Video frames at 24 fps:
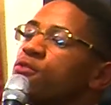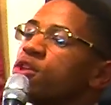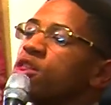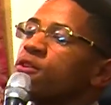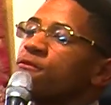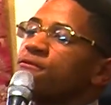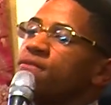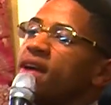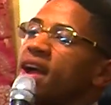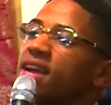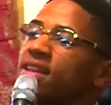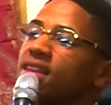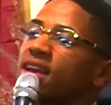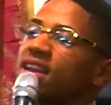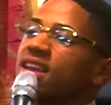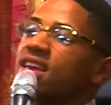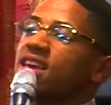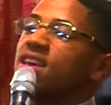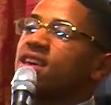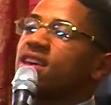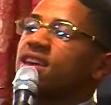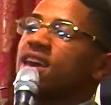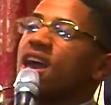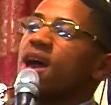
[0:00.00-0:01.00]
for the fact that
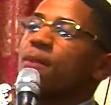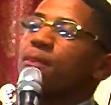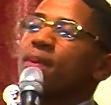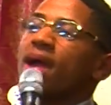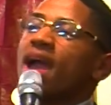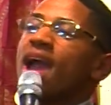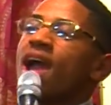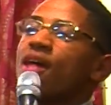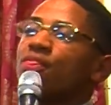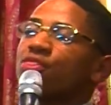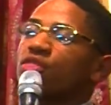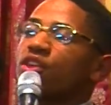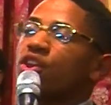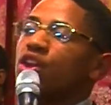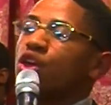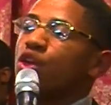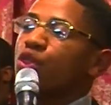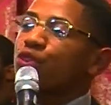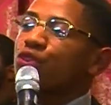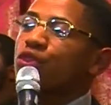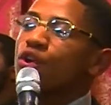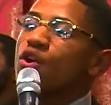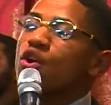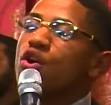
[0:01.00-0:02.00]
he kept Anthony
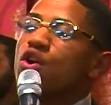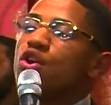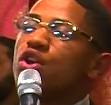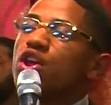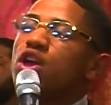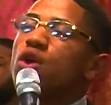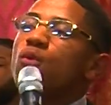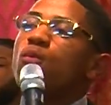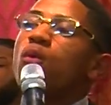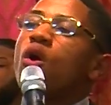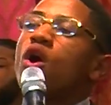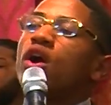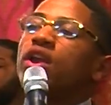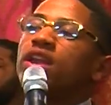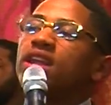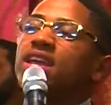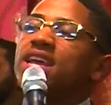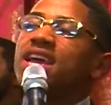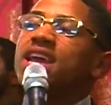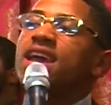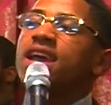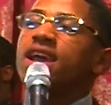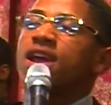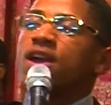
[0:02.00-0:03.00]
31
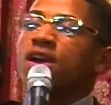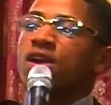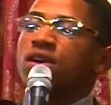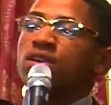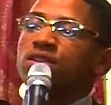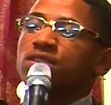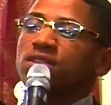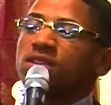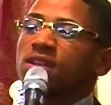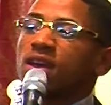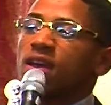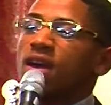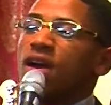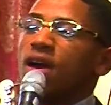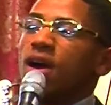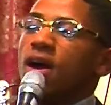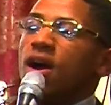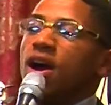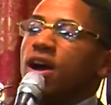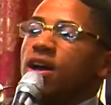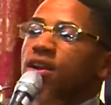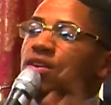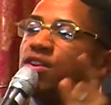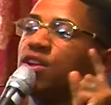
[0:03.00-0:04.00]
years
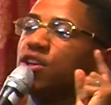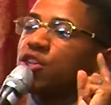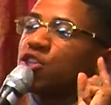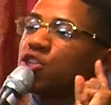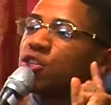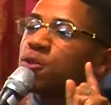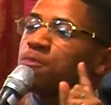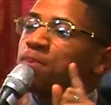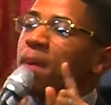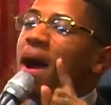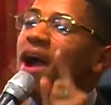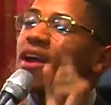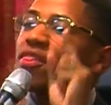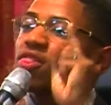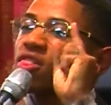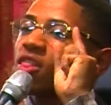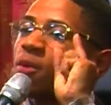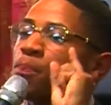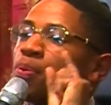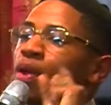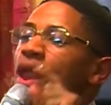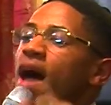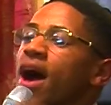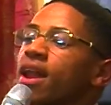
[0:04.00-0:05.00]
despite
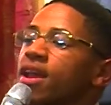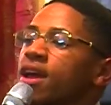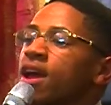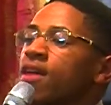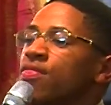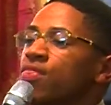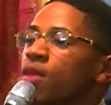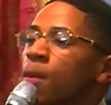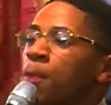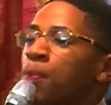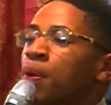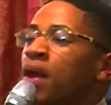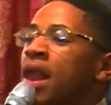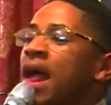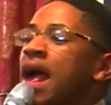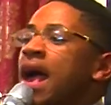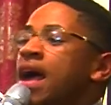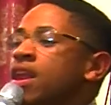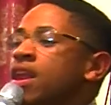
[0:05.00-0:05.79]
the plot and the plan